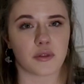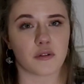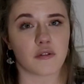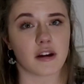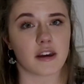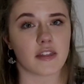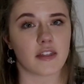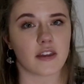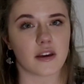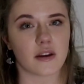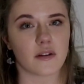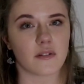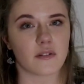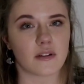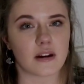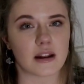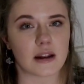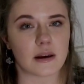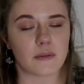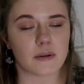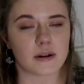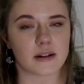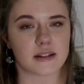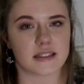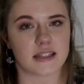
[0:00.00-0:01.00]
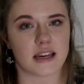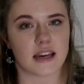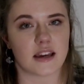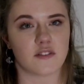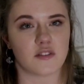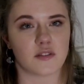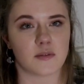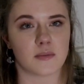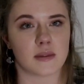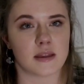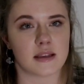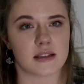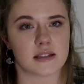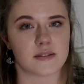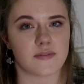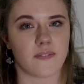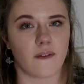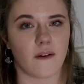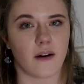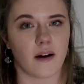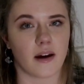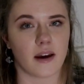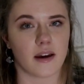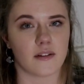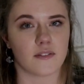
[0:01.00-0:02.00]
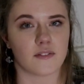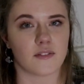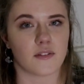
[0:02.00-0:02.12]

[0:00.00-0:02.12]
three that you really want to take from these five